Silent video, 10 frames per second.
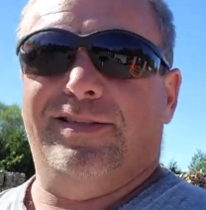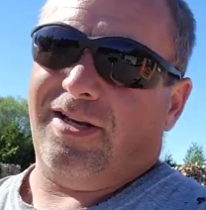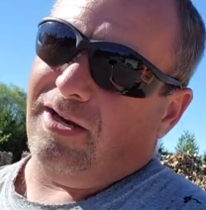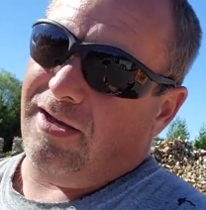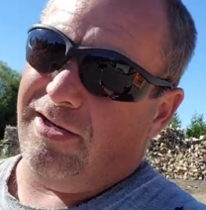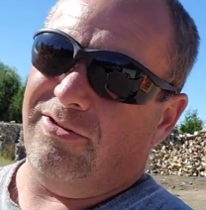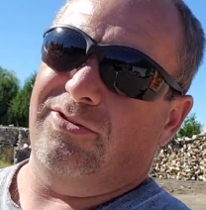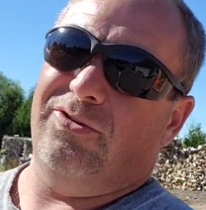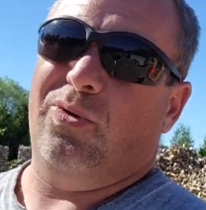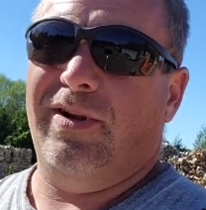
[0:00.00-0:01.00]
got
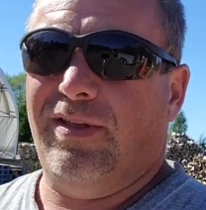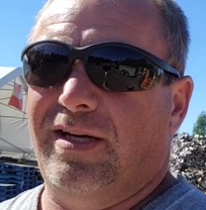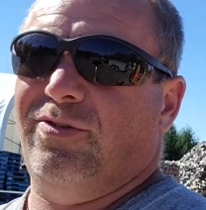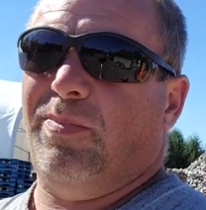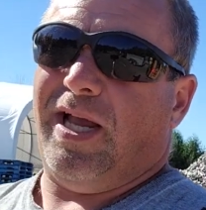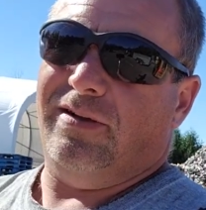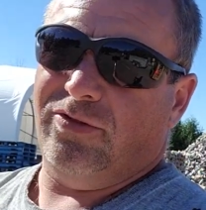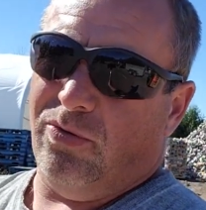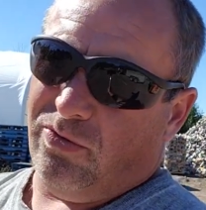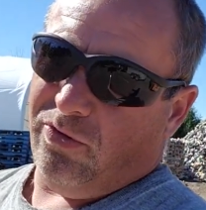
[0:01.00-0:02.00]
120,000 pounds
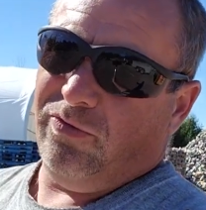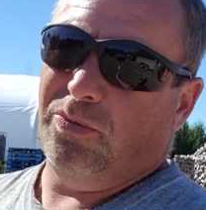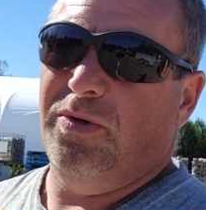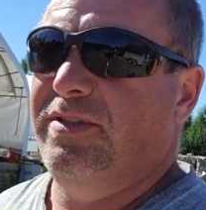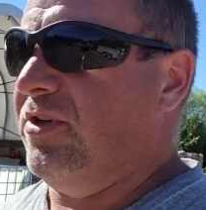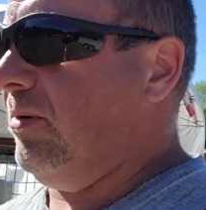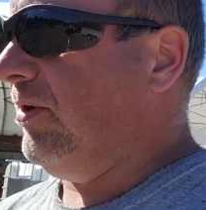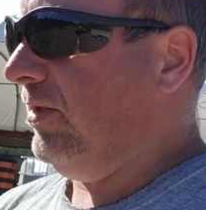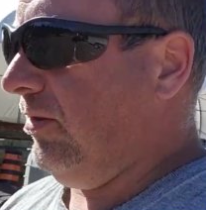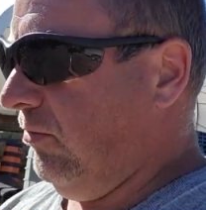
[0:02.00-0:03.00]
going over when he's coming
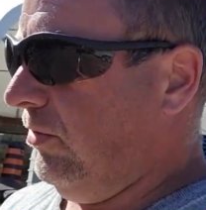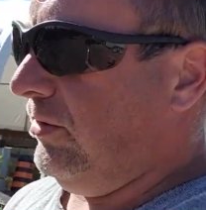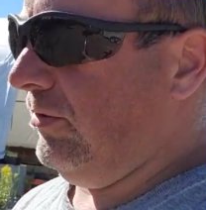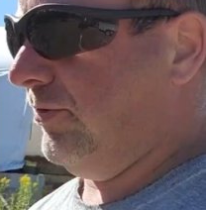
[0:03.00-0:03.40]
in loaded or